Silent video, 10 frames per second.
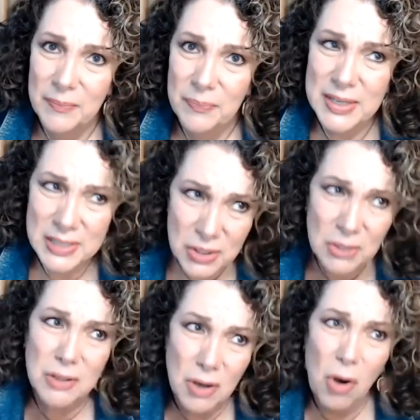This
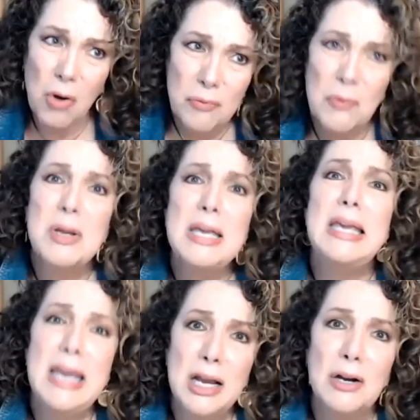took over a
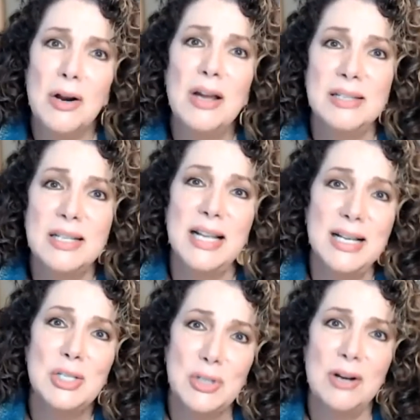year until I
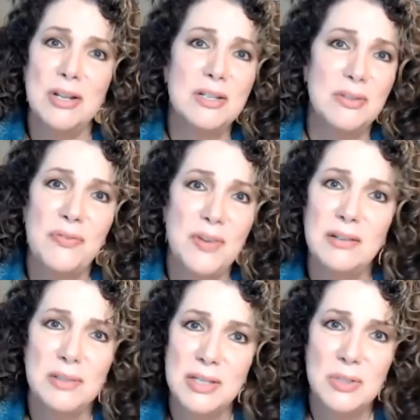started to
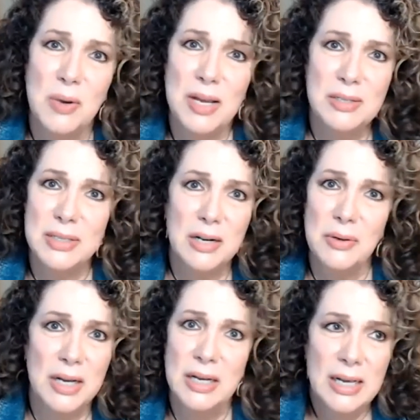feel this way,
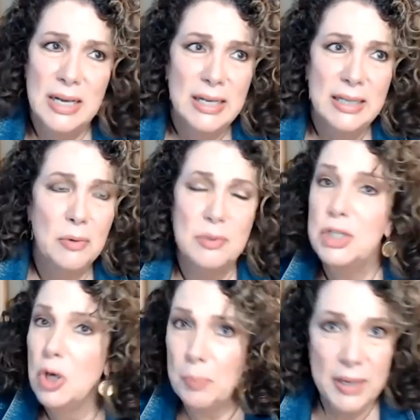Sarah. There was
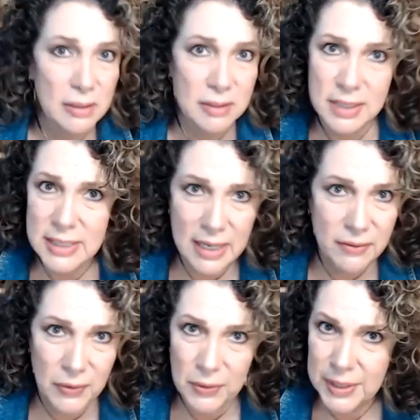no pill to
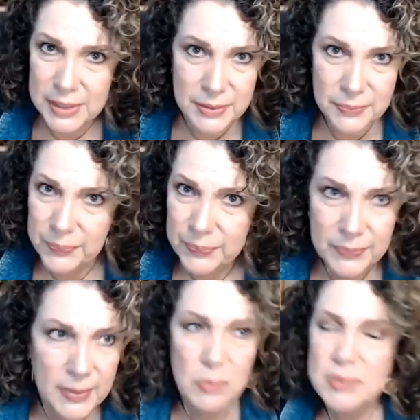take for it.
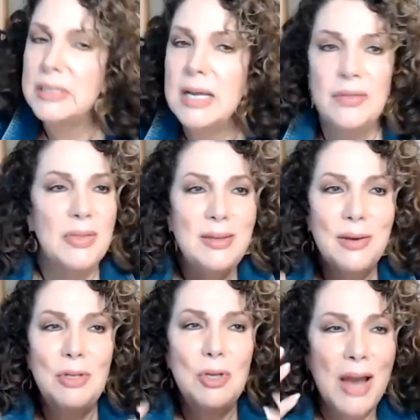There was nothing.
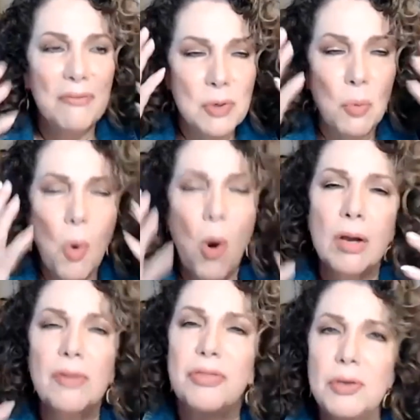You have to
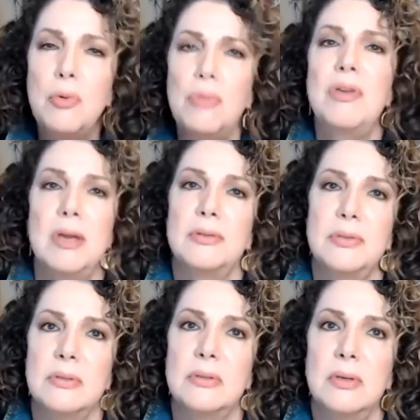walk through this.